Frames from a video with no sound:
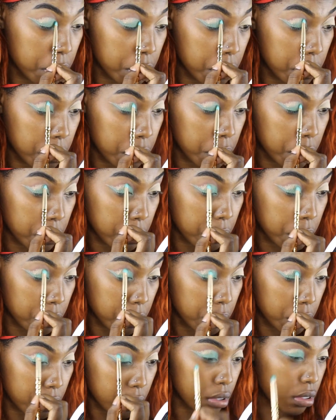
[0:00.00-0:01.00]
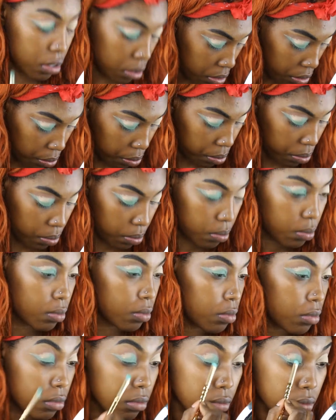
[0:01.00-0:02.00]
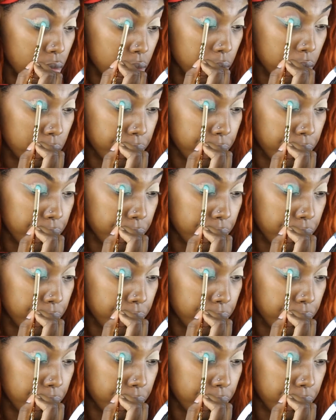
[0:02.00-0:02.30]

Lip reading: that's why I started off using green.